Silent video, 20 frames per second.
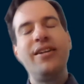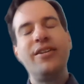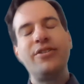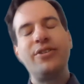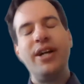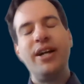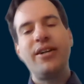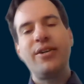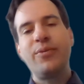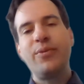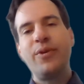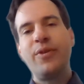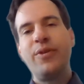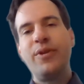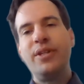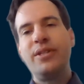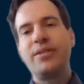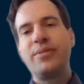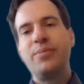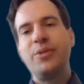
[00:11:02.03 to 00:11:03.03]
interact with
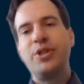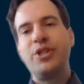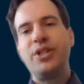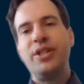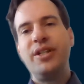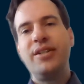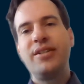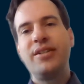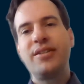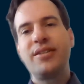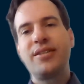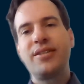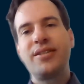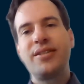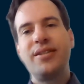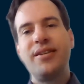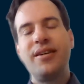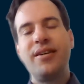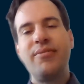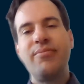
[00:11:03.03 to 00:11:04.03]
these machines
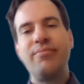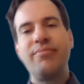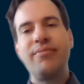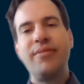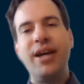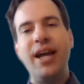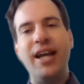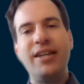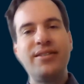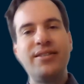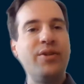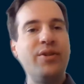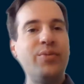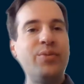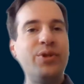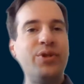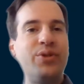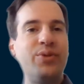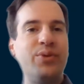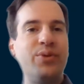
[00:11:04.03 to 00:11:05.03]
as you
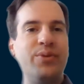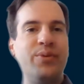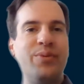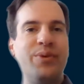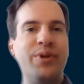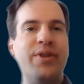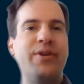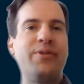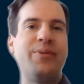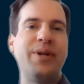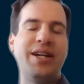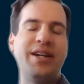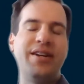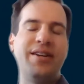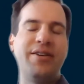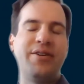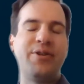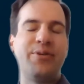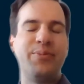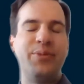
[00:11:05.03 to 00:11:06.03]
would do with a
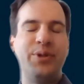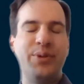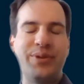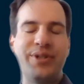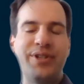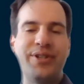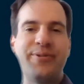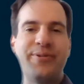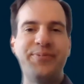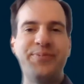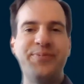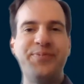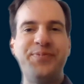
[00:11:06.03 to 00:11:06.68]
regular computer.